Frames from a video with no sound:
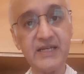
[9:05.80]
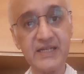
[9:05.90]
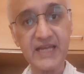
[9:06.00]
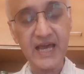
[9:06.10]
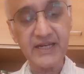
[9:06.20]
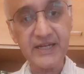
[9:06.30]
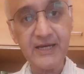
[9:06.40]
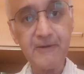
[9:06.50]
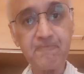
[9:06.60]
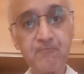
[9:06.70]
in
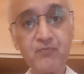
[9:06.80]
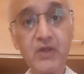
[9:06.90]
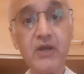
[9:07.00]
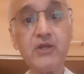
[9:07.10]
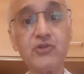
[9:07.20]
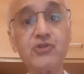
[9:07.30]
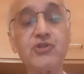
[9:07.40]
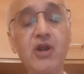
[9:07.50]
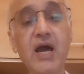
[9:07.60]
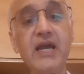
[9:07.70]
Canada to
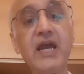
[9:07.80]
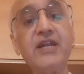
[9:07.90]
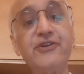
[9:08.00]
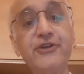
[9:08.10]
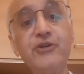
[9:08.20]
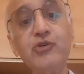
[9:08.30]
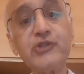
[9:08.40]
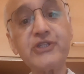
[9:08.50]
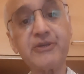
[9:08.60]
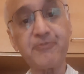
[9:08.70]
try and
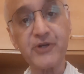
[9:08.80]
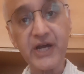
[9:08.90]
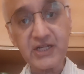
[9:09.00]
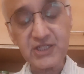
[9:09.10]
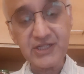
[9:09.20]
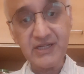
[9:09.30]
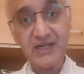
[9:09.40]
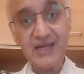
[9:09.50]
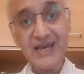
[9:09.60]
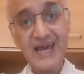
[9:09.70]
reduce the production
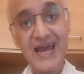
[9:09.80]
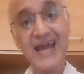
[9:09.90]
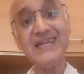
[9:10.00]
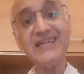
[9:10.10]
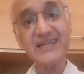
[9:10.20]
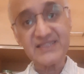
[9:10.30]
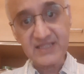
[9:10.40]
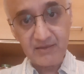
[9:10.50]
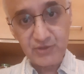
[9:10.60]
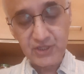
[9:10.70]
and the
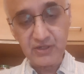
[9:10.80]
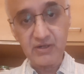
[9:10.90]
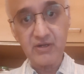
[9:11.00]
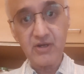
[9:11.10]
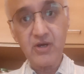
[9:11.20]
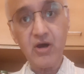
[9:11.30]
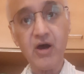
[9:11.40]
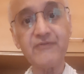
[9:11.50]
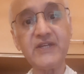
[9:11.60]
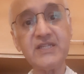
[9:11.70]
consumption
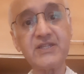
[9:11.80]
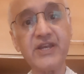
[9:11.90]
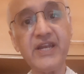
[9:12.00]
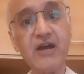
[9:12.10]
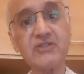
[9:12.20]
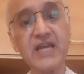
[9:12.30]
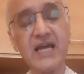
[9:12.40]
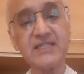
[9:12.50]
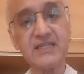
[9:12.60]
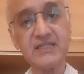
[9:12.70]
of these greenhouse
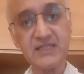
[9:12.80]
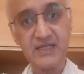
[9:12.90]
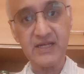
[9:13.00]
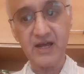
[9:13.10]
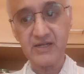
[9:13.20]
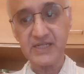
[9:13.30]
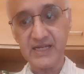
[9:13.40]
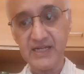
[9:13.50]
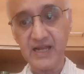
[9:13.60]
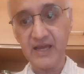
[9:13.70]
gases in our
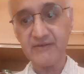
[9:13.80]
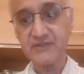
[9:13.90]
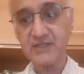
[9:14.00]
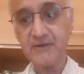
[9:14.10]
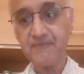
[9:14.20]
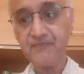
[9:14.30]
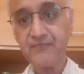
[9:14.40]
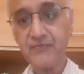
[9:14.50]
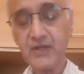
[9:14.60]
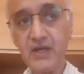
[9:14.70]
daily lives.
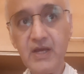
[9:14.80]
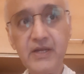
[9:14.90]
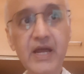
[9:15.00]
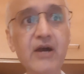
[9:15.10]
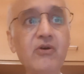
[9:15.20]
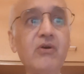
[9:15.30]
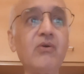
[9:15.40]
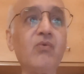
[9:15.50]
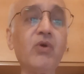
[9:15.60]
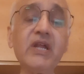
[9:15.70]
Now,
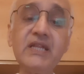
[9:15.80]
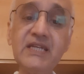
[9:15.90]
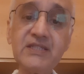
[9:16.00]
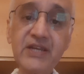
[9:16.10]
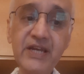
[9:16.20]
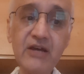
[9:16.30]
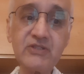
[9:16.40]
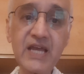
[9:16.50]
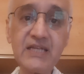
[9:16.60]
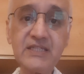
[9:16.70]
what are these greenhouse
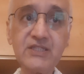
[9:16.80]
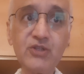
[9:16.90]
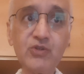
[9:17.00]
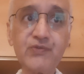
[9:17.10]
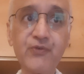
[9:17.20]
gases used